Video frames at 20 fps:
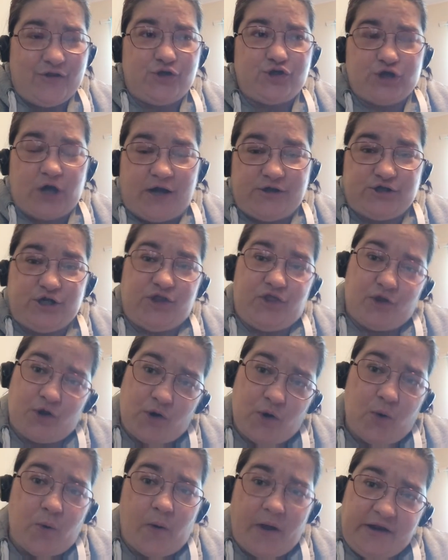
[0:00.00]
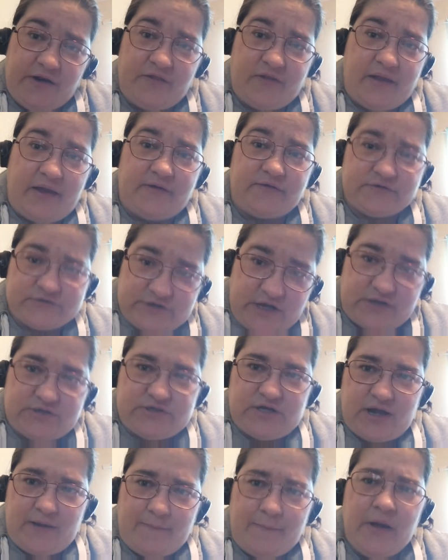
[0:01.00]
the judge in the court in the end said
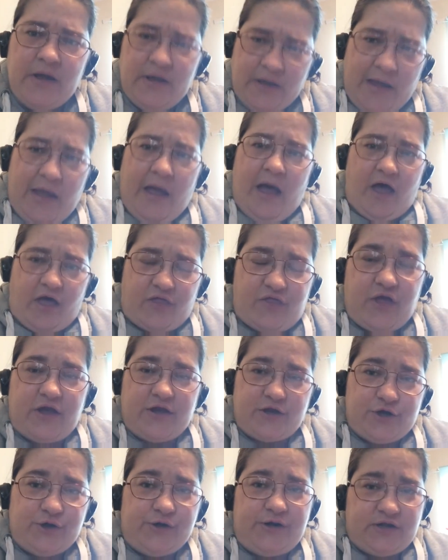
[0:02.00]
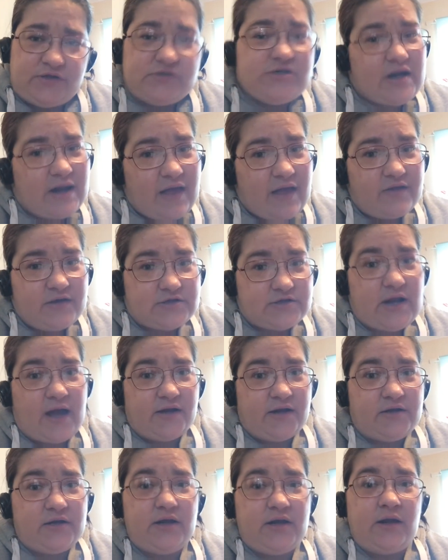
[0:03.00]
to him, I think you need to let this
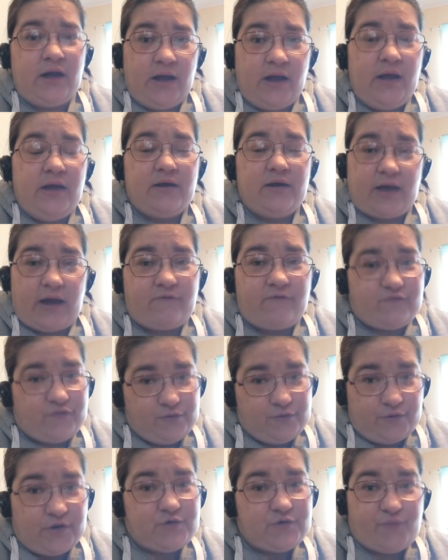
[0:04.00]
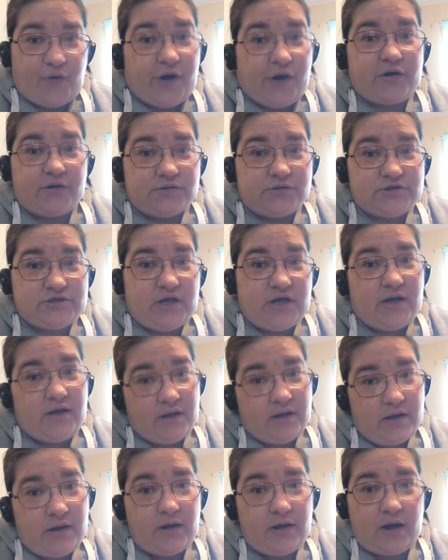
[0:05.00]
lady get through this pregnancy
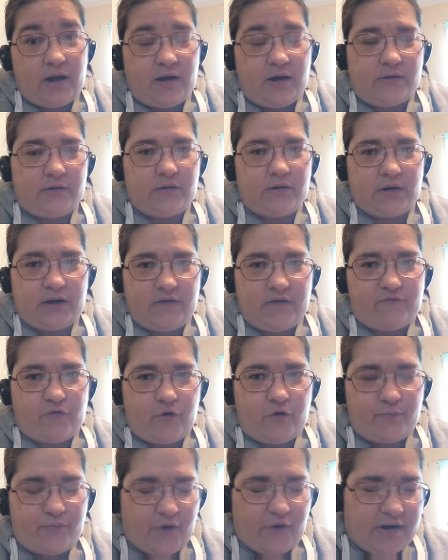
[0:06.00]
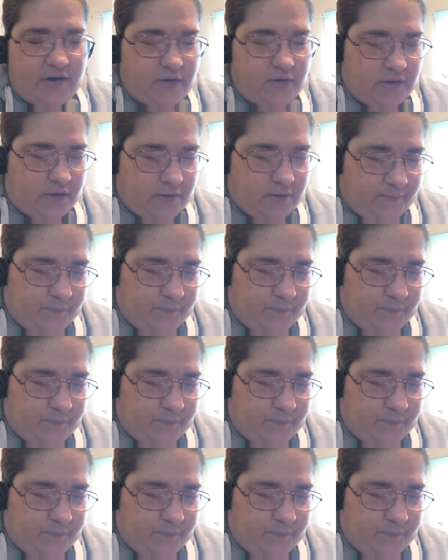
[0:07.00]
and give her a break.